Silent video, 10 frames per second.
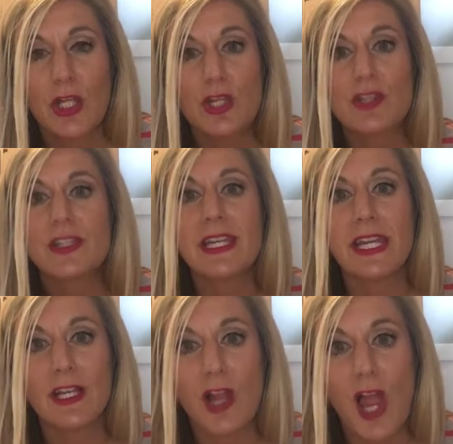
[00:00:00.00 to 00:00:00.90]
Your
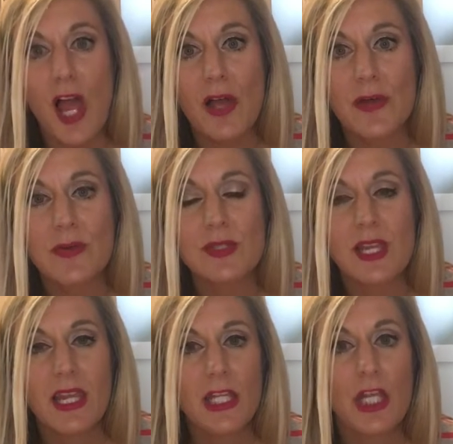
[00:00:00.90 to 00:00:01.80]
skin glows,
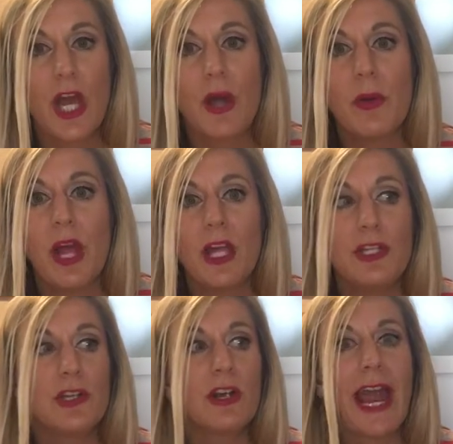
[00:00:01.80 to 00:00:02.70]
you know?
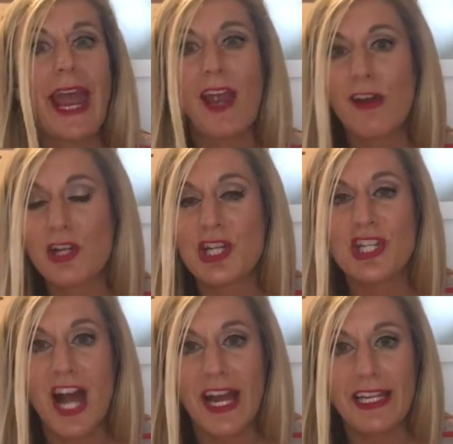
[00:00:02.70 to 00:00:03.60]
Your hair is
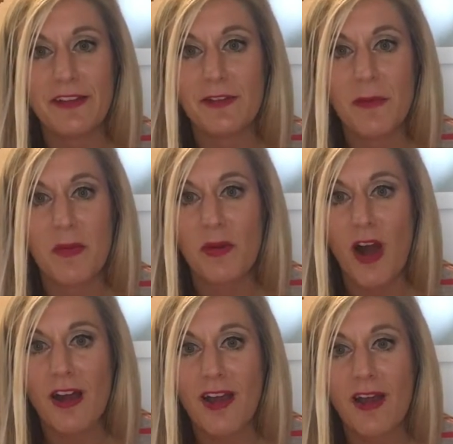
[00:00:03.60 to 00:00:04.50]
shiny from the
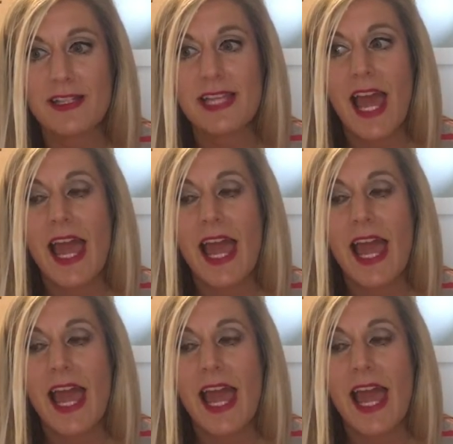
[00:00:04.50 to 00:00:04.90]
products.